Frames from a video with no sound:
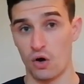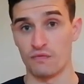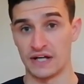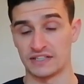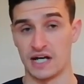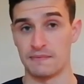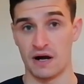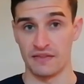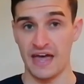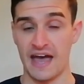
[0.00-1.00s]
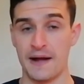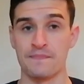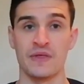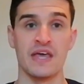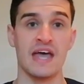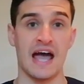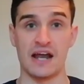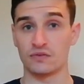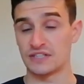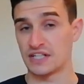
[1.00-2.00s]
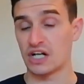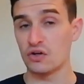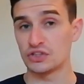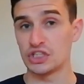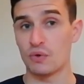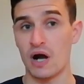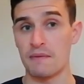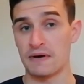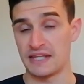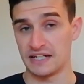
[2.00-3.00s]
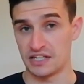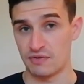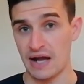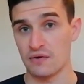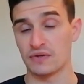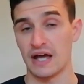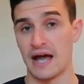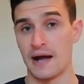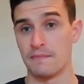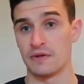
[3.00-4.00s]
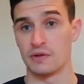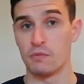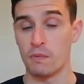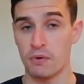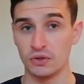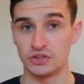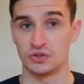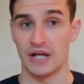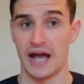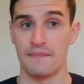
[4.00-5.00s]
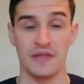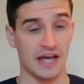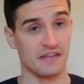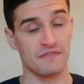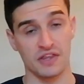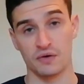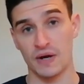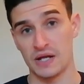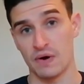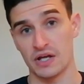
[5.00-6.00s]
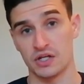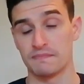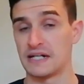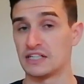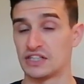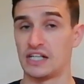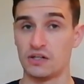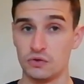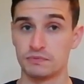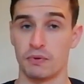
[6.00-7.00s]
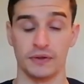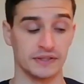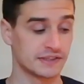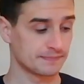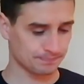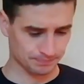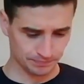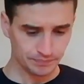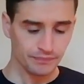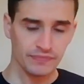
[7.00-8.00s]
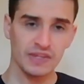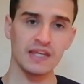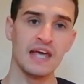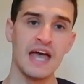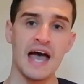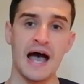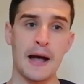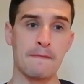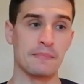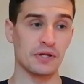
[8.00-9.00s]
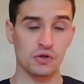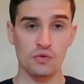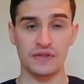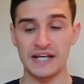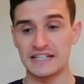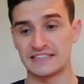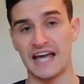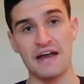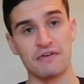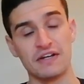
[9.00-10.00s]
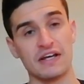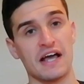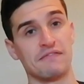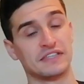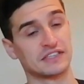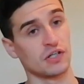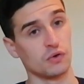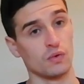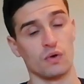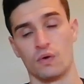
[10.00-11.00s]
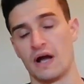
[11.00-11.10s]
of that type are there. And obviously the closer you are by the end of the round, the more points you get, and the further away you are, you can potentially lose points. But the cool thing is that every so